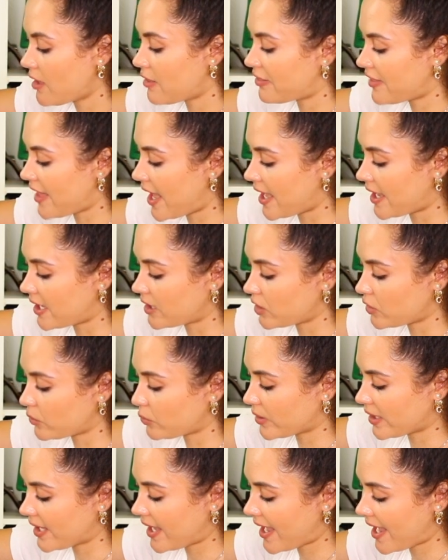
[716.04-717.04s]
Then
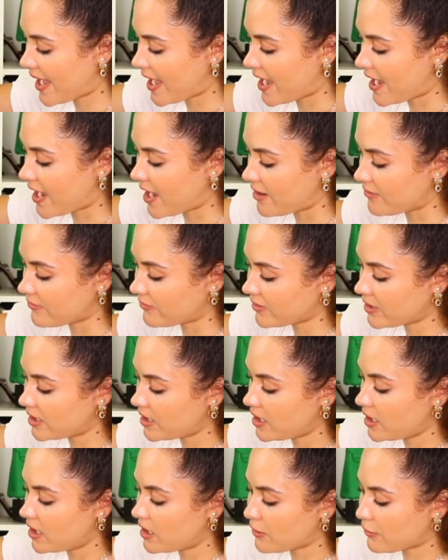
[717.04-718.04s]
we have
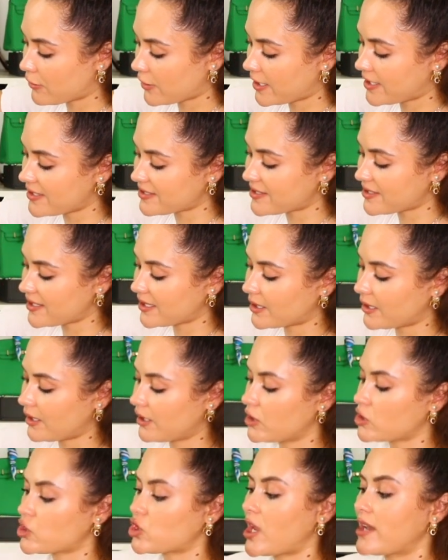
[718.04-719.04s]
these
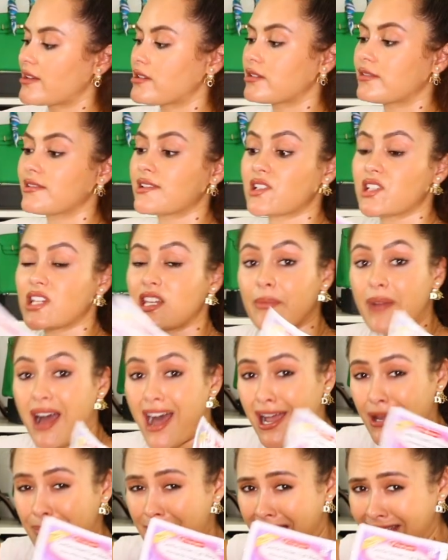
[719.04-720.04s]
little gentle steam
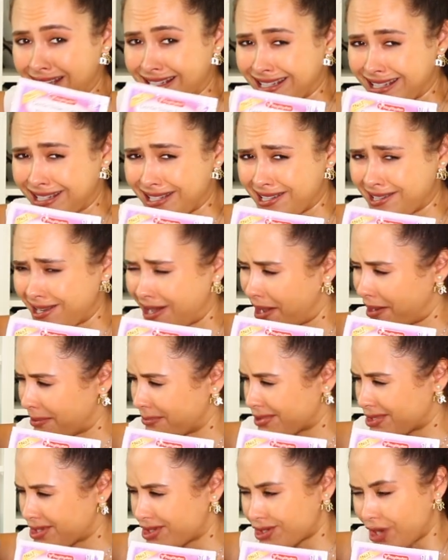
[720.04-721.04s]
eye masks.
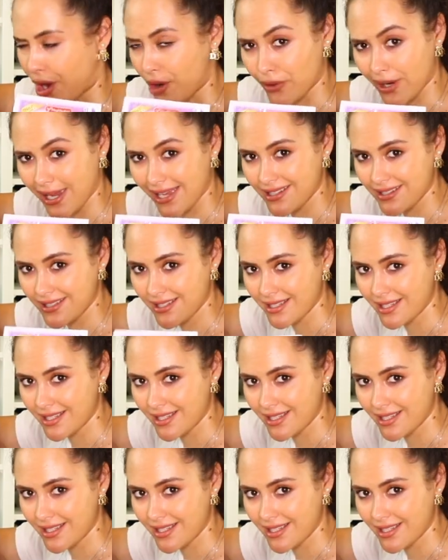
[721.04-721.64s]
I'm sorry.